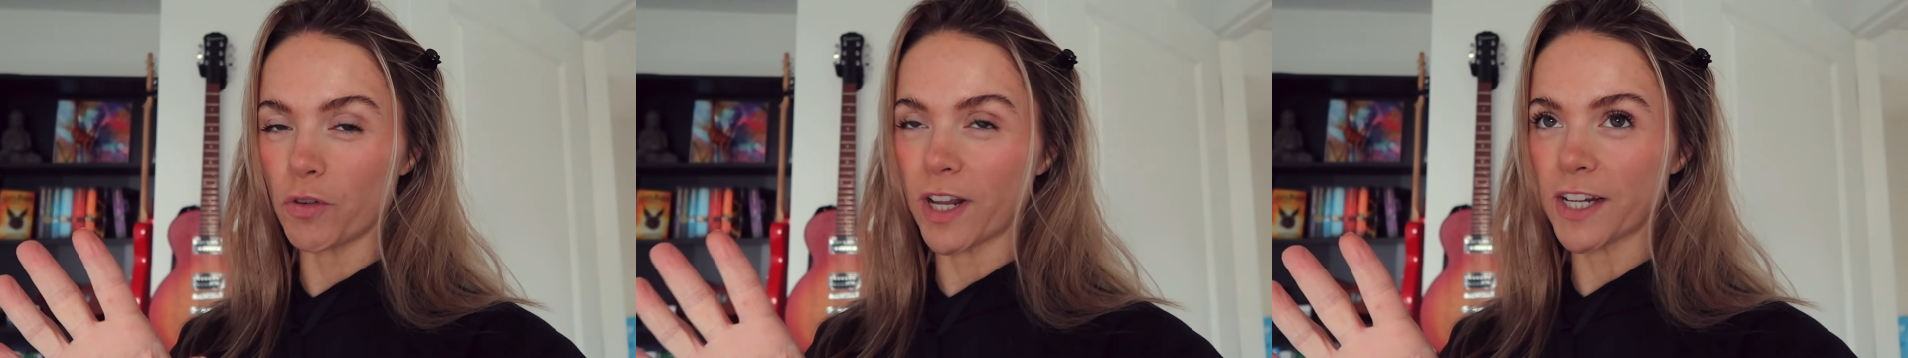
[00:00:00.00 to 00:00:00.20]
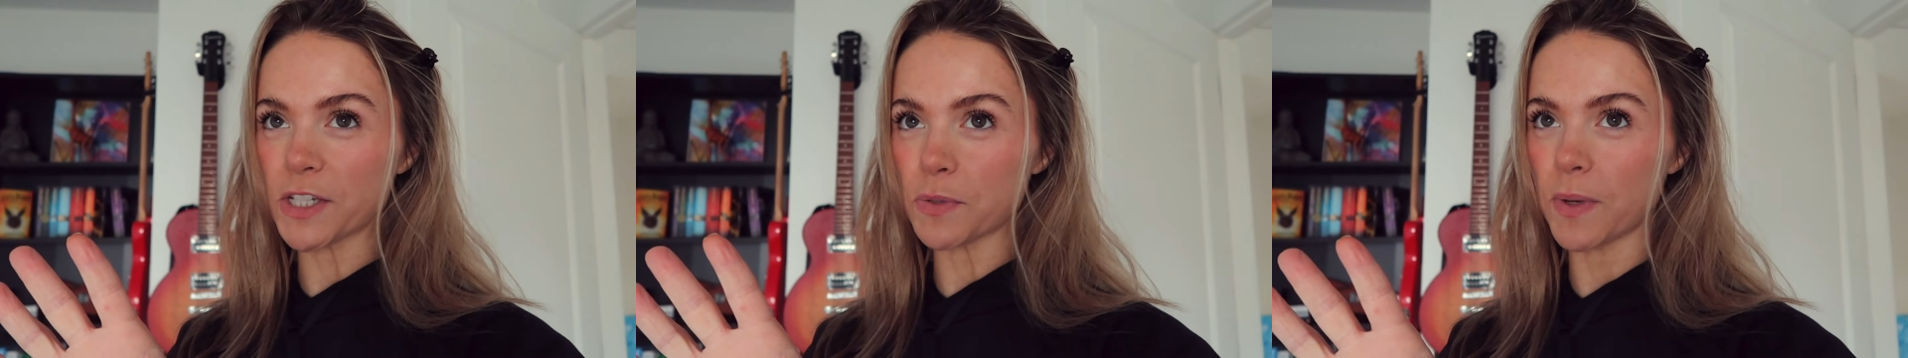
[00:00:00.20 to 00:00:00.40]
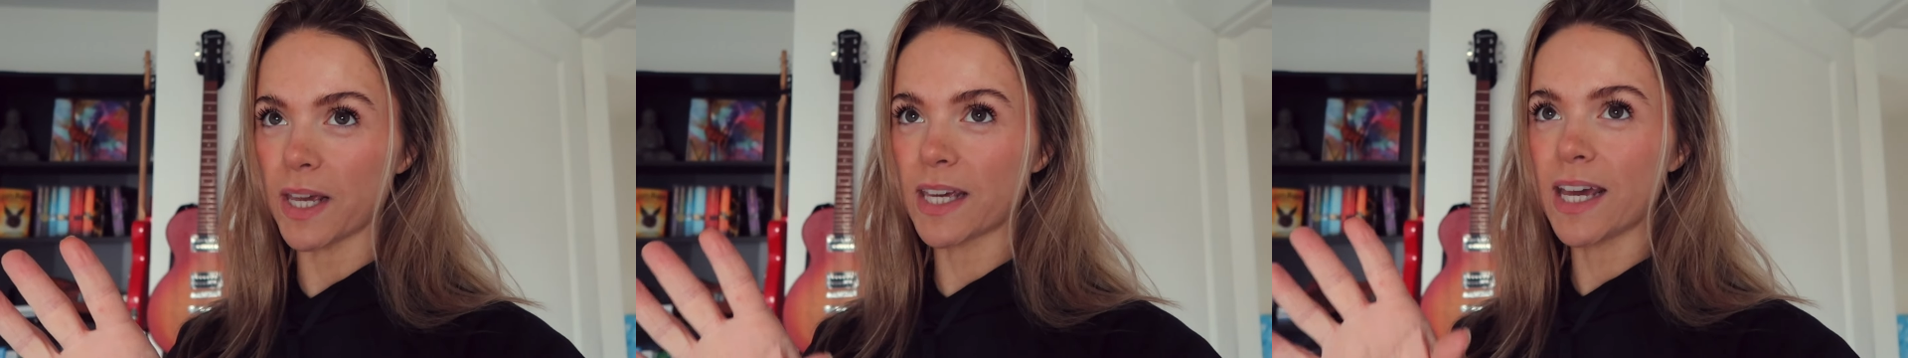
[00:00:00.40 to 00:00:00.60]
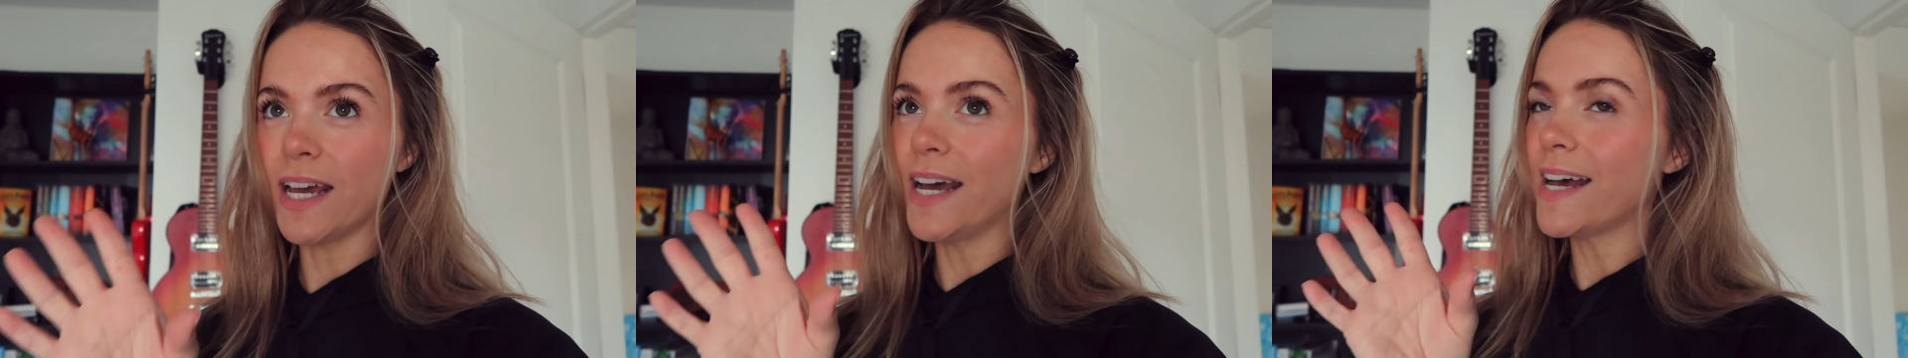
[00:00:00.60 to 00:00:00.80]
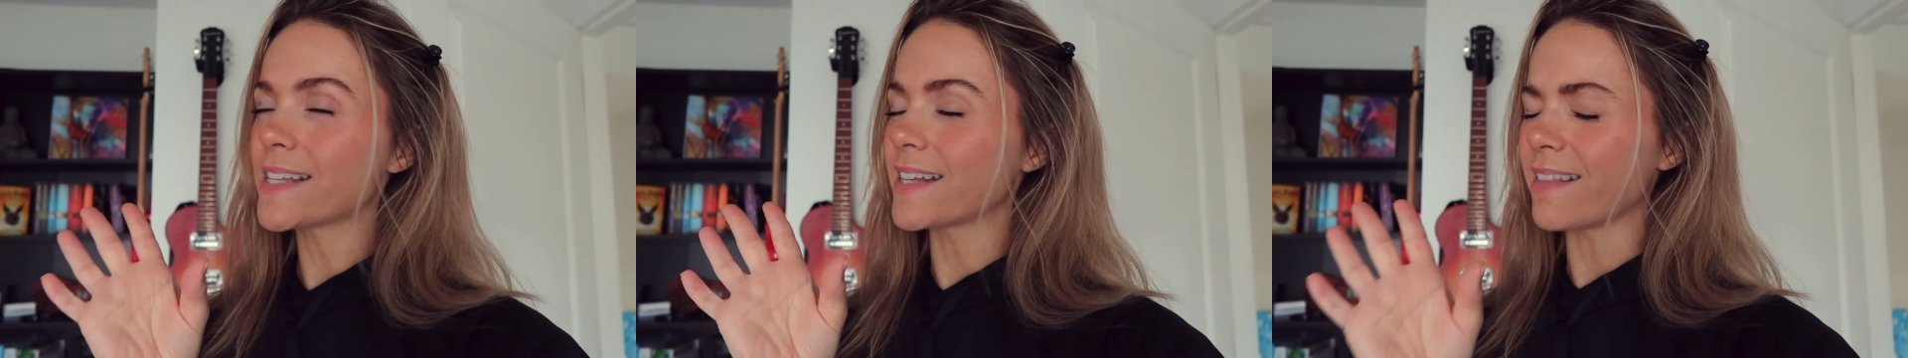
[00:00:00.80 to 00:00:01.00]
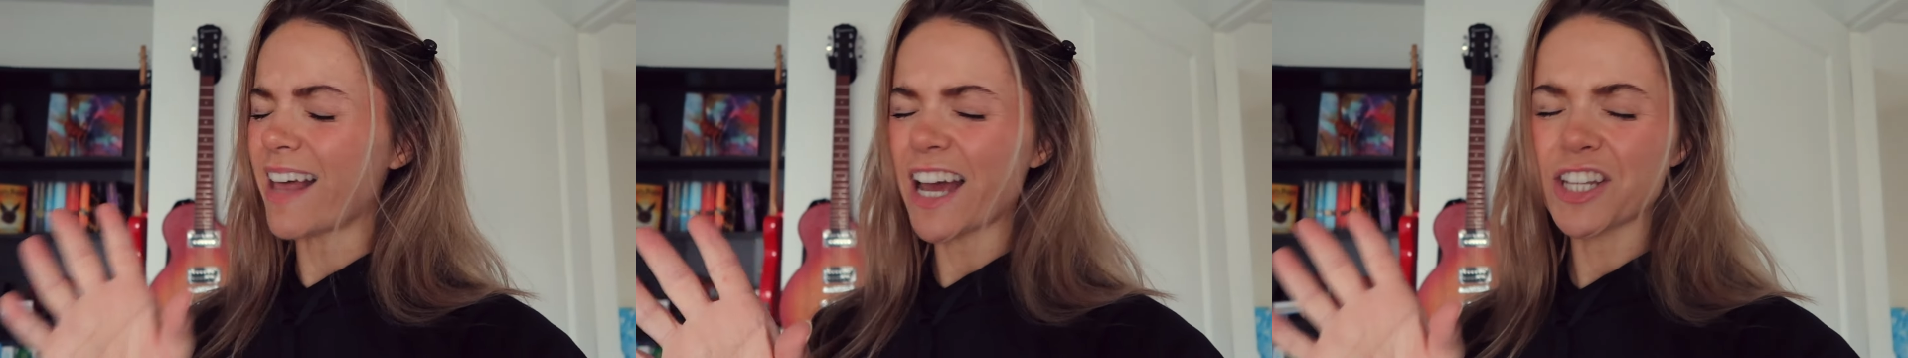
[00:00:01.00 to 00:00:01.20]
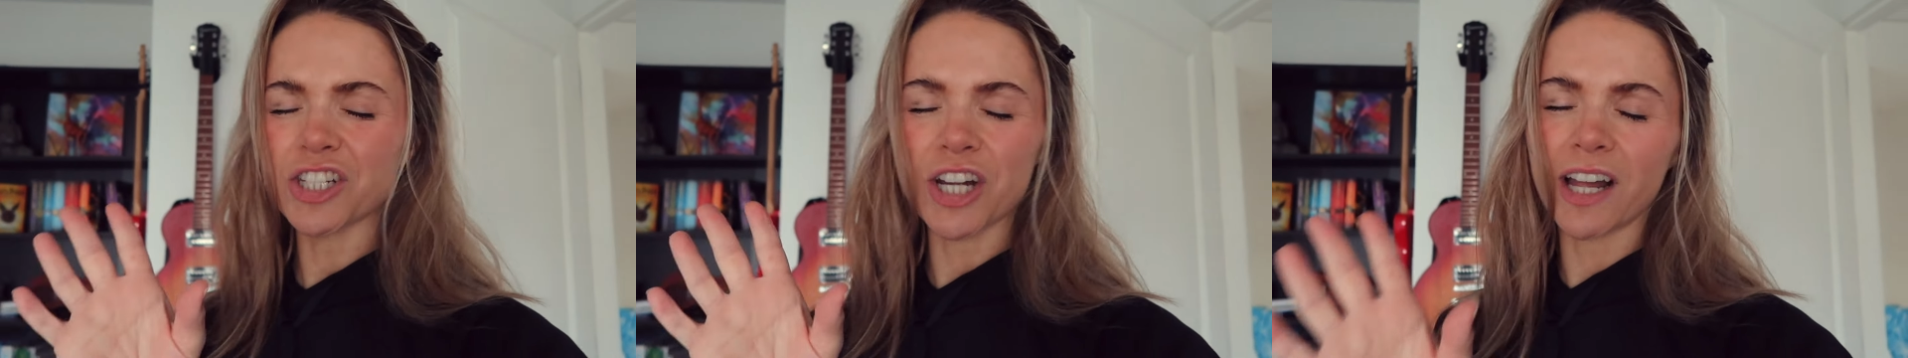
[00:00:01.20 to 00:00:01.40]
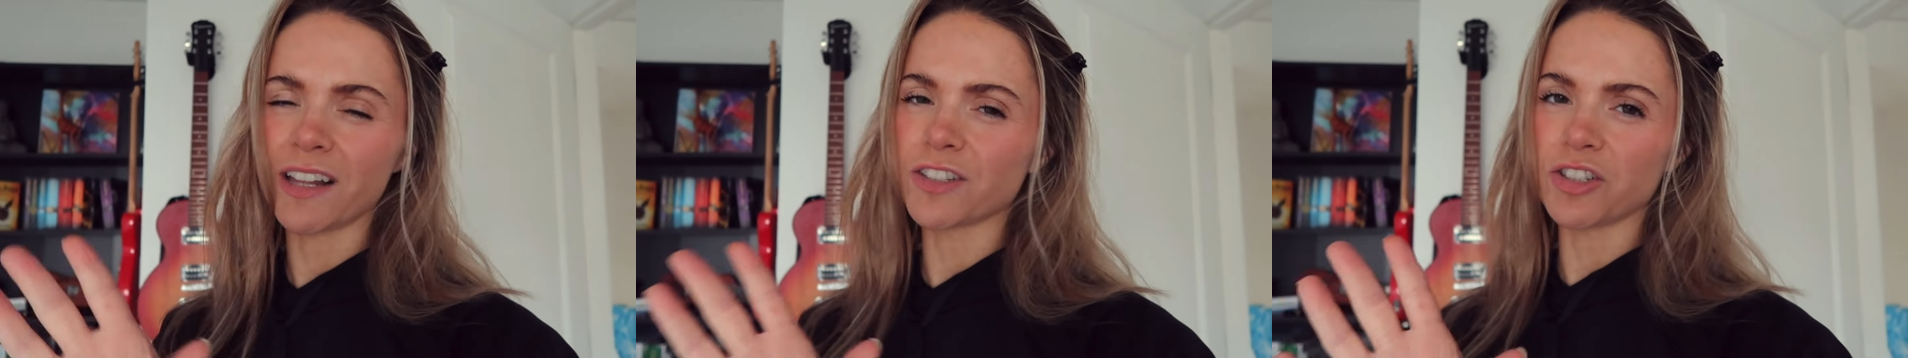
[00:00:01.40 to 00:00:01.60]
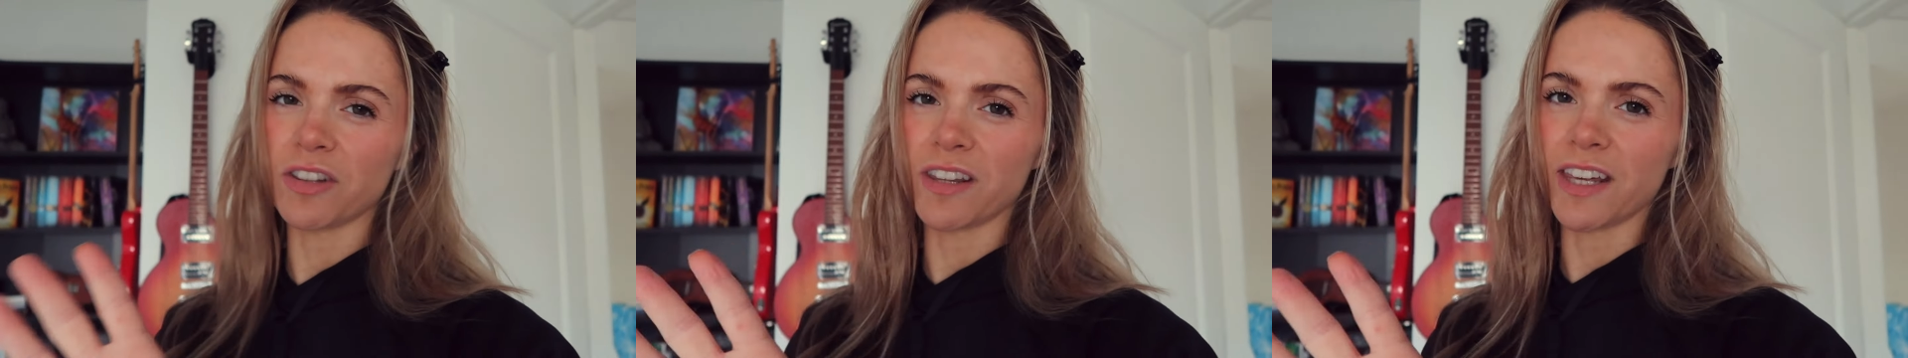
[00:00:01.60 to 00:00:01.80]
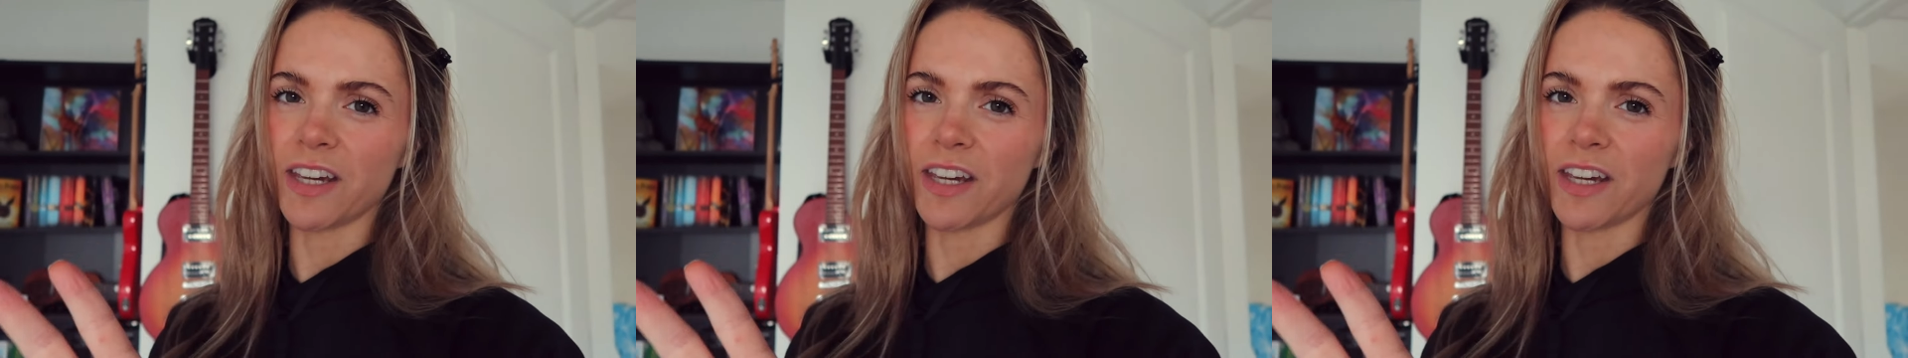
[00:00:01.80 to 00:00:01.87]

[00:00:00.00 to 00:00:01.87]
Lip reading: next week. It's the last challenge of the